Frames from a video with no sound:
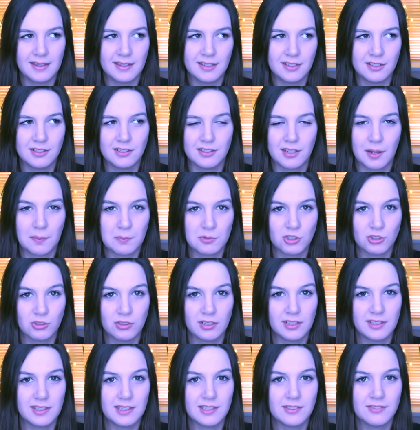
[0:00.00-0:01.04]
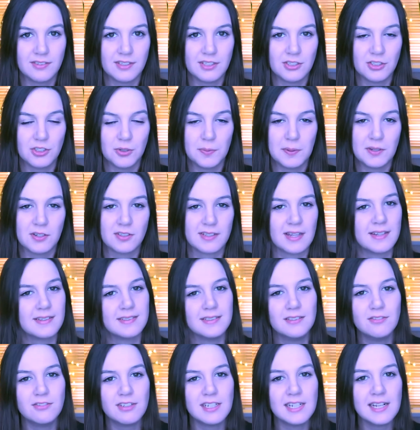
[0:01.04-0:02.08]
that I'm showing in this video because I
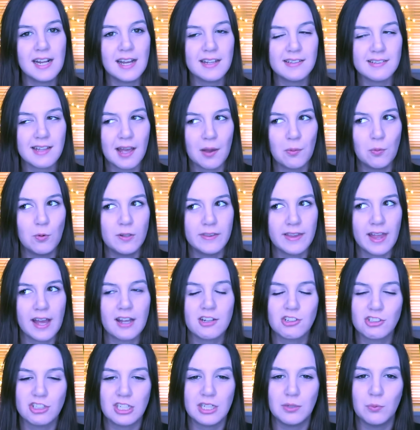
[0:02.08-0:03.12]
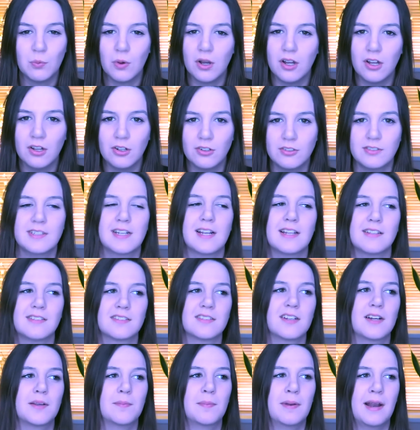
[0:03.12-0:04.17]
didn't realise how old they actually were until I
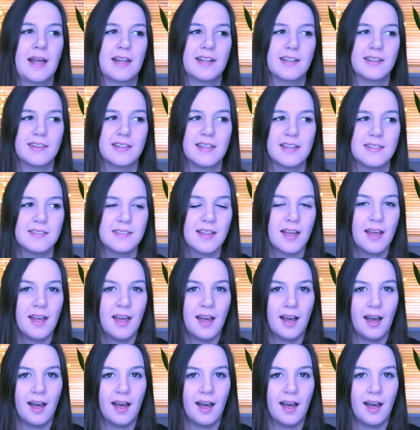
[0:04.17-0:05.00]
started planning this,